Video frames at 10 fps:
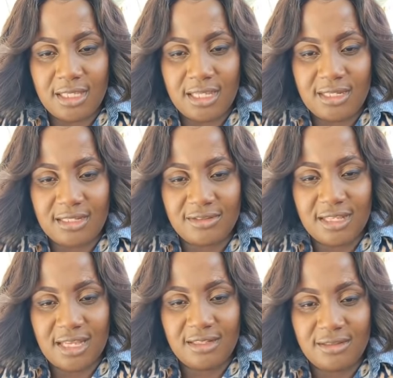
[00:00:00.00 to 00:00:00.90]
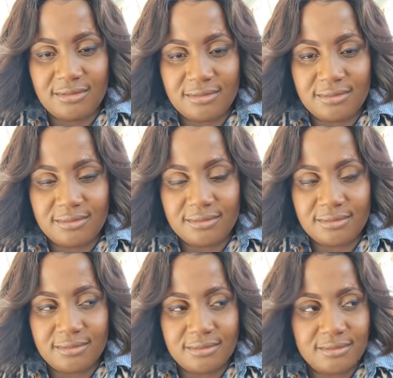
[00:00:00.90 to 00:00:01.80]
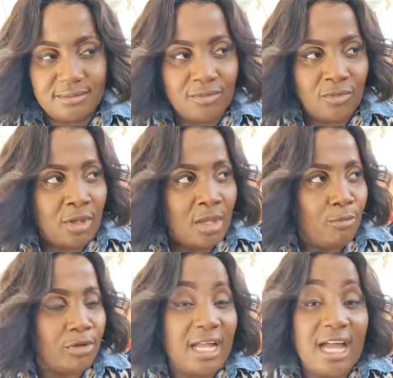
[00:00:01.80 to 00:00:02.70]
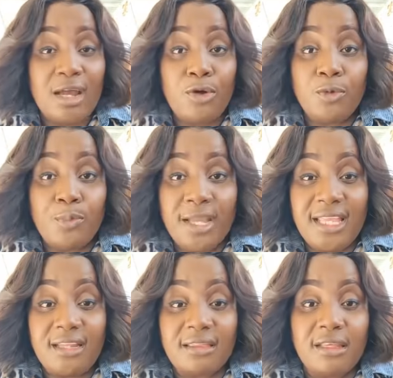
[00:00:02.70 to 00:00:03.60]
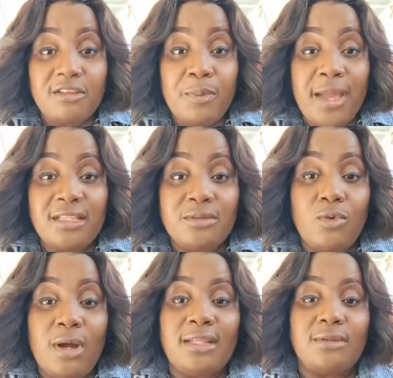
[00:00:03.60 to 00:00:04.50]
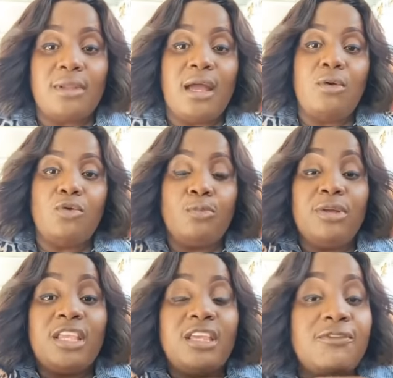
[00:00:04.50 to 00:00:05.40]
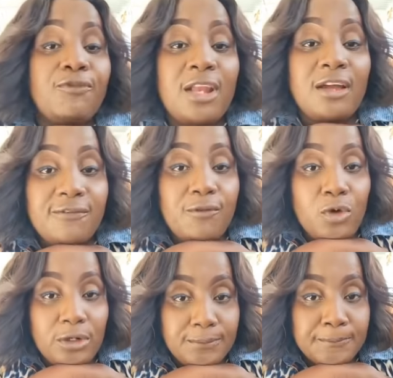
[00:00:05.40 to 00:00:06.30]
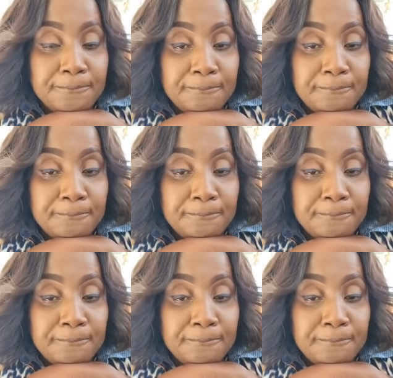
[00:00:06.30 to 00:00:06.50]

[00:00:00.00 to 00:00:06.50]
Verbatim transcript: You understand? But all I want to pay here, the 6.1, I want to be careful of phone.